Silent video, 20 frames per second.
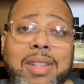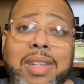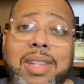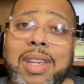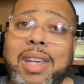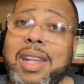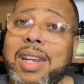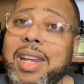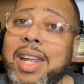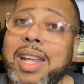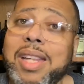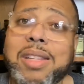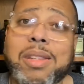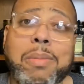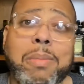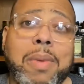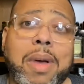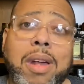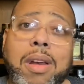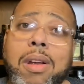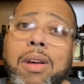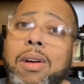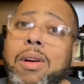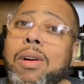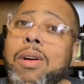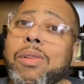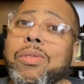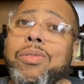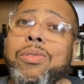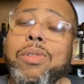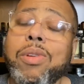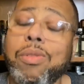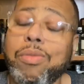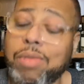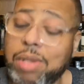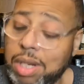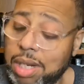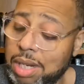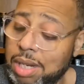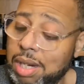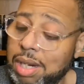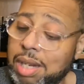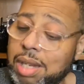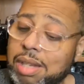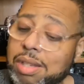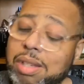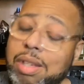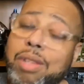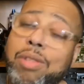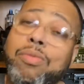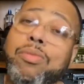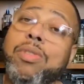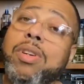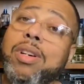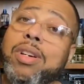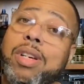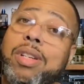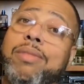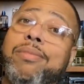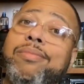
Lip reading: And that's about all you're going to need of this. And you good